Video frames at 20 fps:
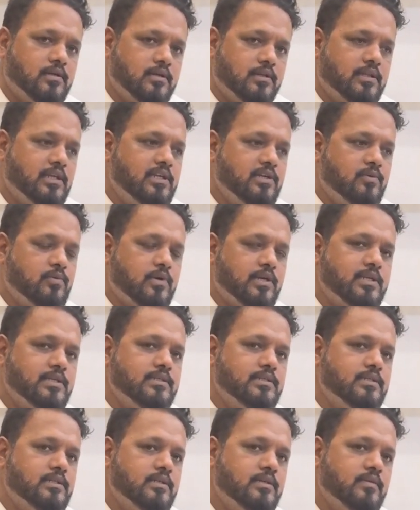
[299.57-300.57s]
think
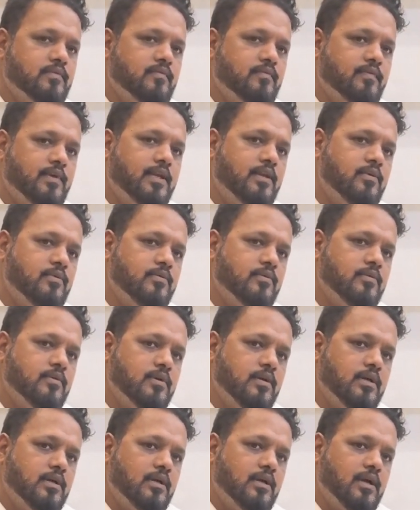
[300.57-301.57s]
twice when you
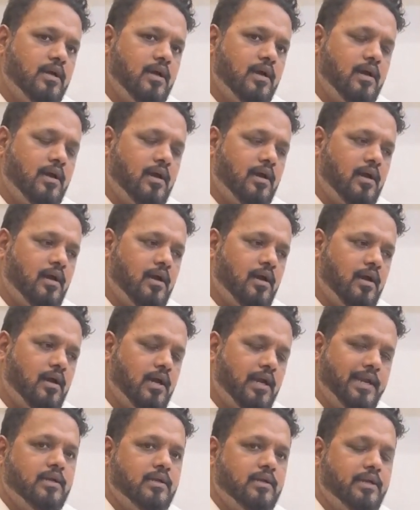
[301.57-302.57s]

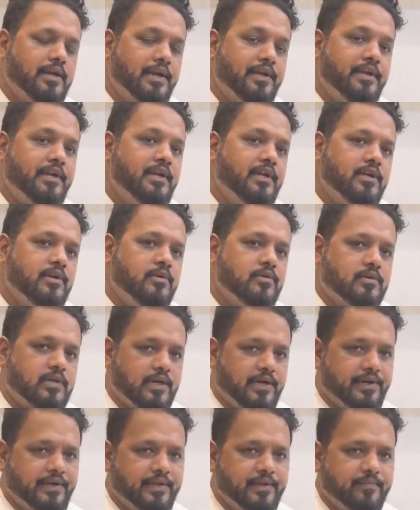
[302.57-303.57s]
getting into
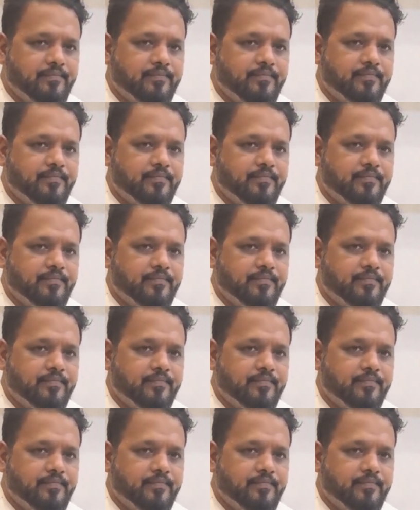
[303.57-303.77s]
trading.